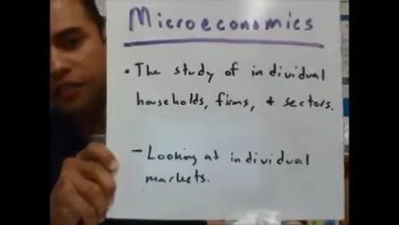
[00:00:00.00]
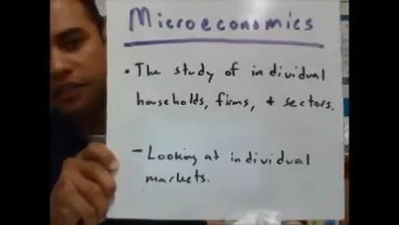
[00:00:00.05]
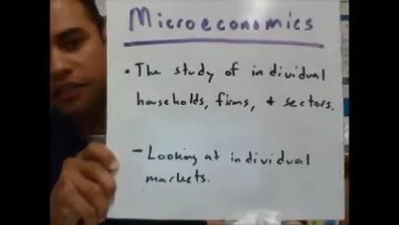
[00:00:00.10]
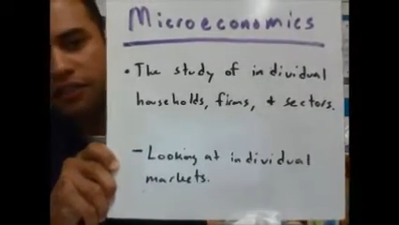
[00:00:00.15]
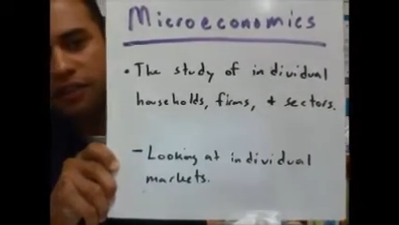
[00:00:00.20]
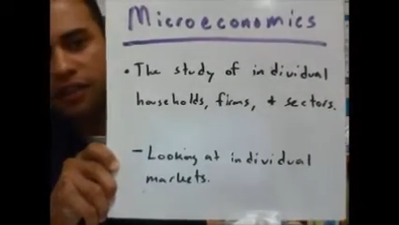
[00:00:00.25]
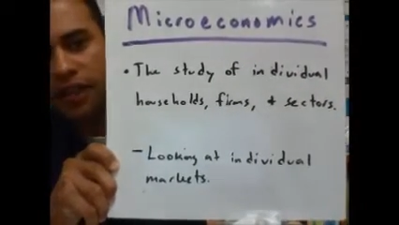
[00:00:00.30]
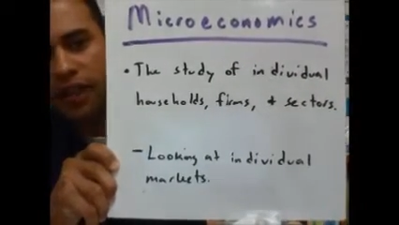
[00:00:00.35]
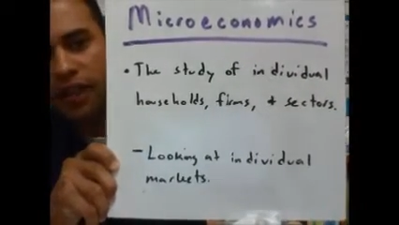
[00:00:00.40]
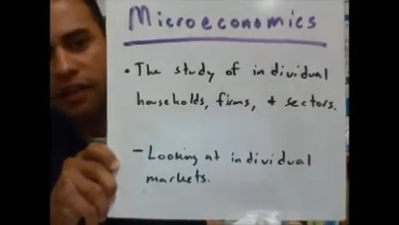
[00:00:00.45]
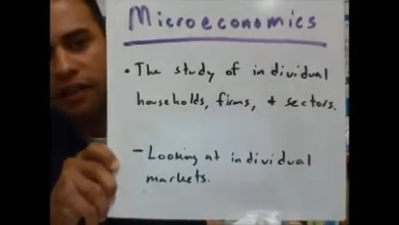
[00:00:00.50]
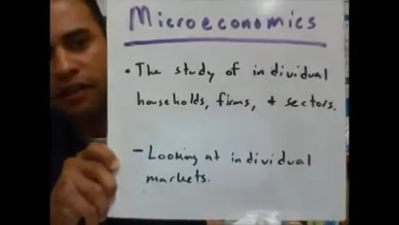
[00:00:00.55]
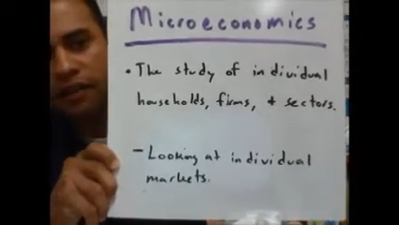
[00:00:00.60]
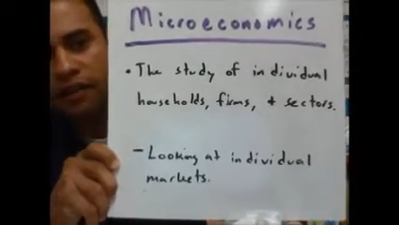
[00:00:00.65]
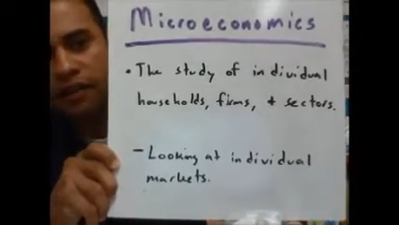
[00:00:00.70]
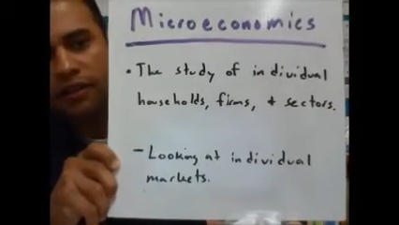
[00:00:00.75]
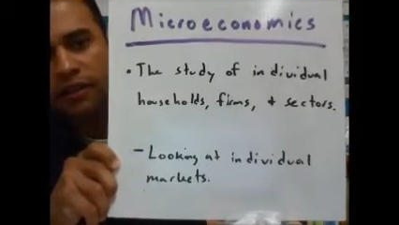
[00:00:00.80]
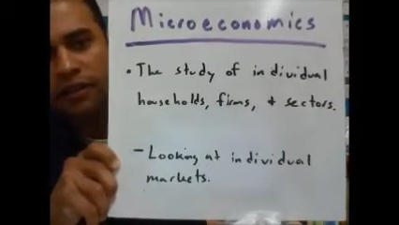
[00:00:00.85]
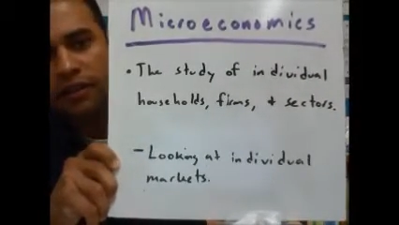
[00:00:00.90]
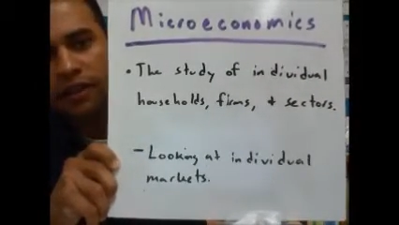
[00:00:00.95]
your slide.
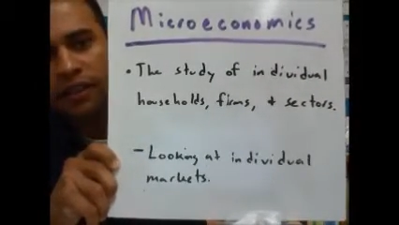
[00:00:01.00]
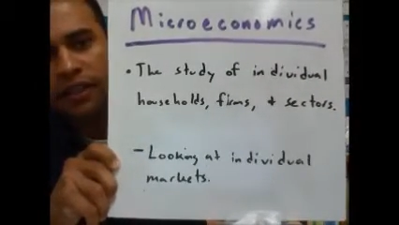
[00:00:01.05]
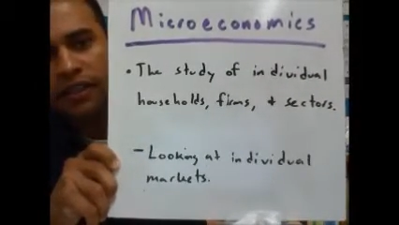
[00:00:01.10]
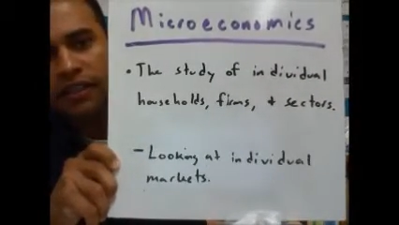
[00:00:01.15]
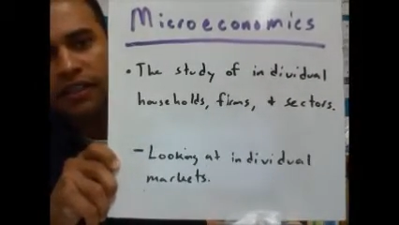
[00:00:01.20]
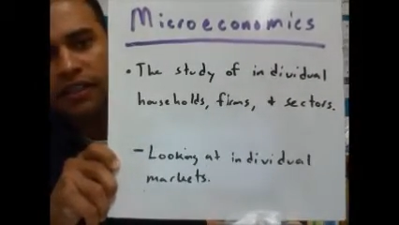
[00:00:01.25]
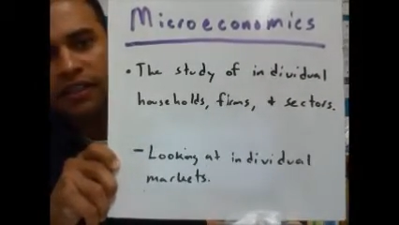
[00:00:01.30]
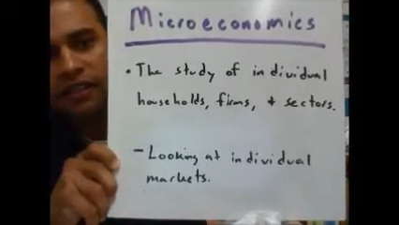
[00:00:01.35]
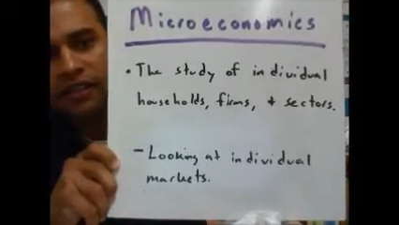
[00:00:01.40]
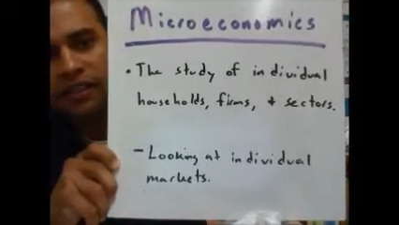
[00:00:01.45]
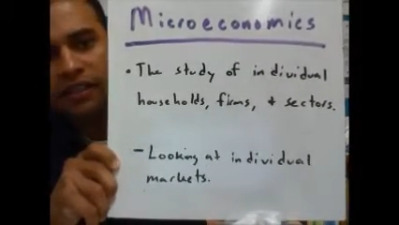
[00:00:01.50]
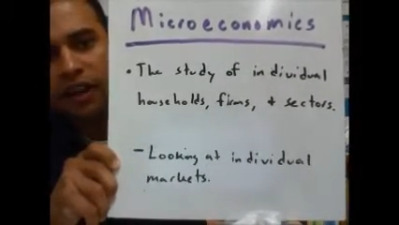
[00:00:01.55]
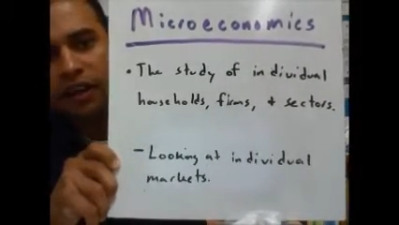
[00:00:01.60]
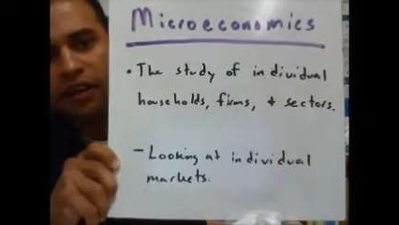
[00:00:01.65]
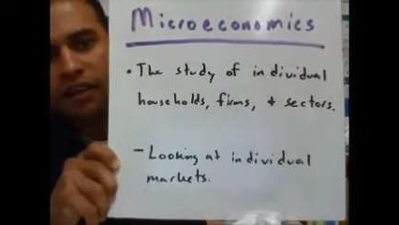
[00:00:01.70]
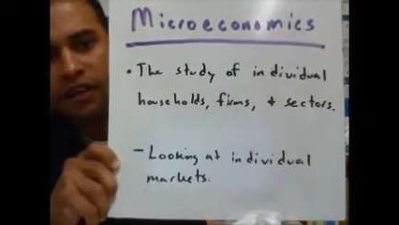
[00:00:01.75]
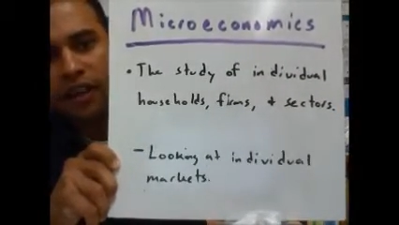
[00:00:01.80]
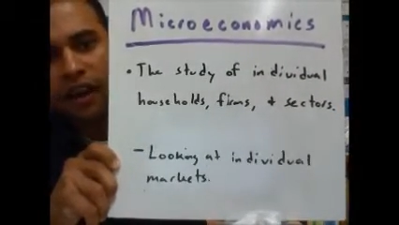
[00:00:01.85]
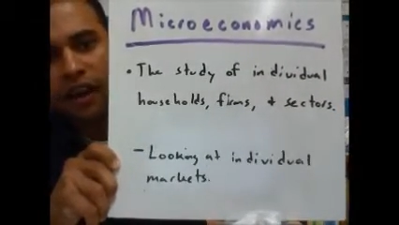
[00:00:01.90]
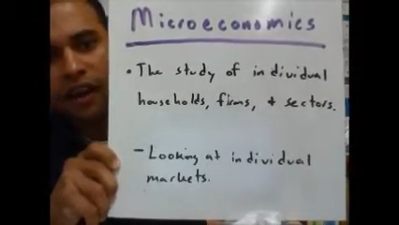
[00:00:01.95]
It's the
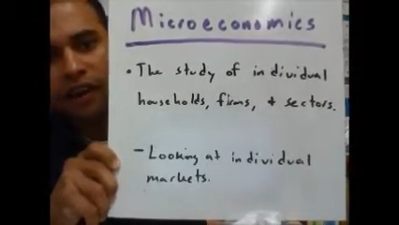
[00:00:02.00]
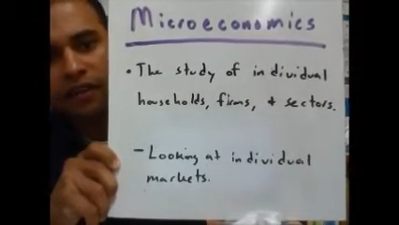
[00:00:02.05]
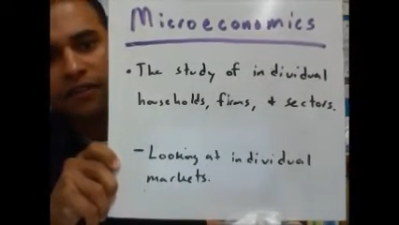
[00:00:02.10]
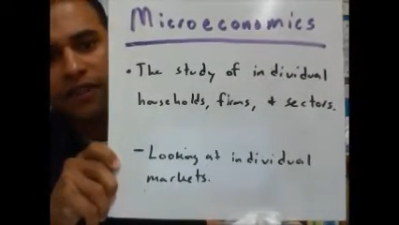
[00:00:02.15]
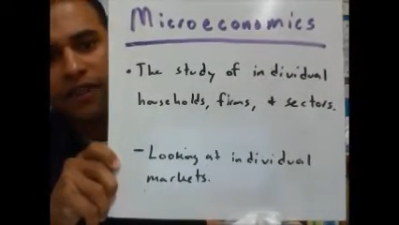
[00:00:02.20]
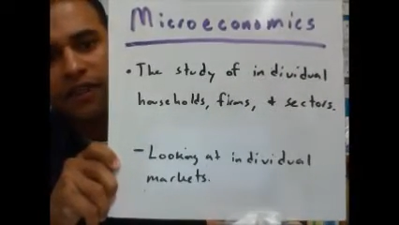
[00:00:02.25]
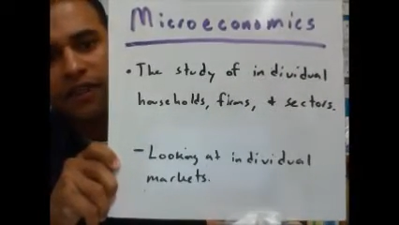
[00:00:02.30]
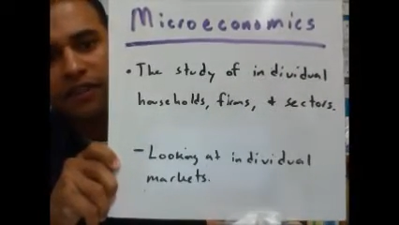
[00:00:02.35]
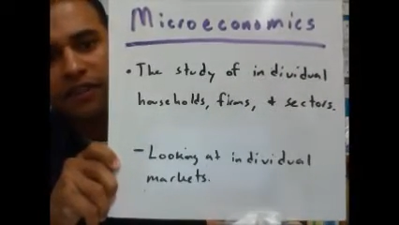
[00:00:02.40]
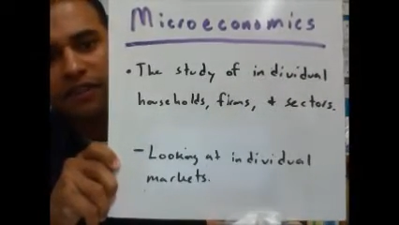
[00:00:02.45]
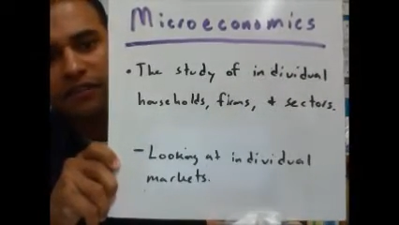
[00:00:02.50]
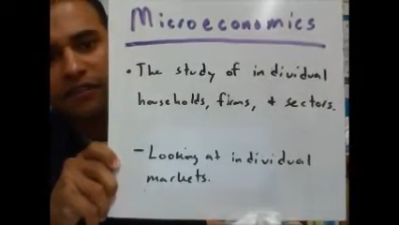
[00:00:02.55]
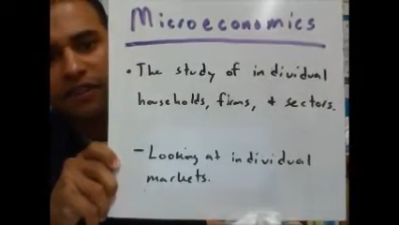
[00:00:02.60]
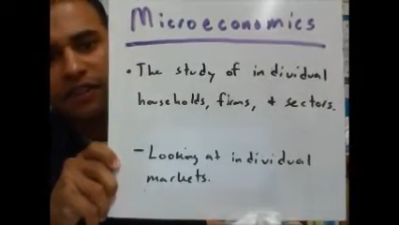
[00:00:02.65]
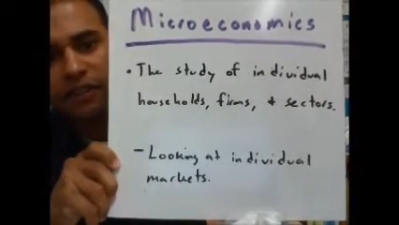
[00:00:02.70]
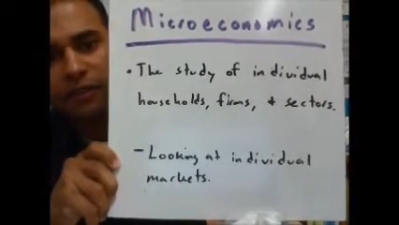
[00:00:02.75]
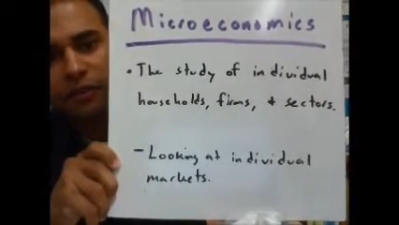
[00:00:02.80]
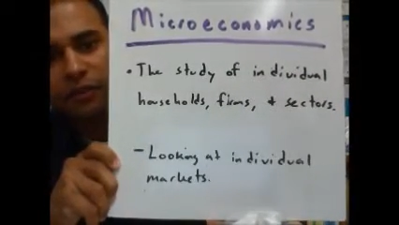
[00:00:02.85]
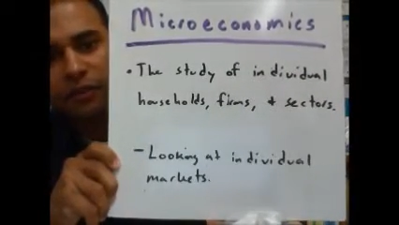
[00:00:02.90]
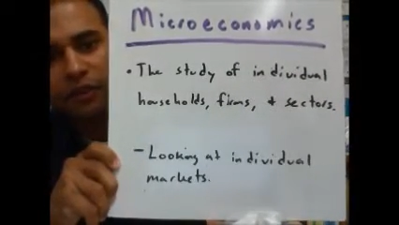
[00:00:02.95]
study of
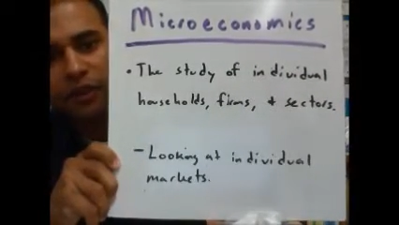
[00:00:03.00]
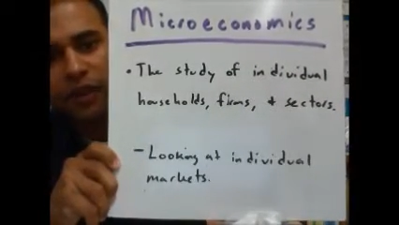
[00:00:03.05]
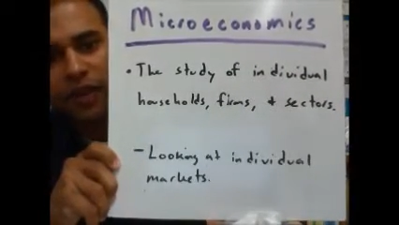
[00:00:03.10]
individual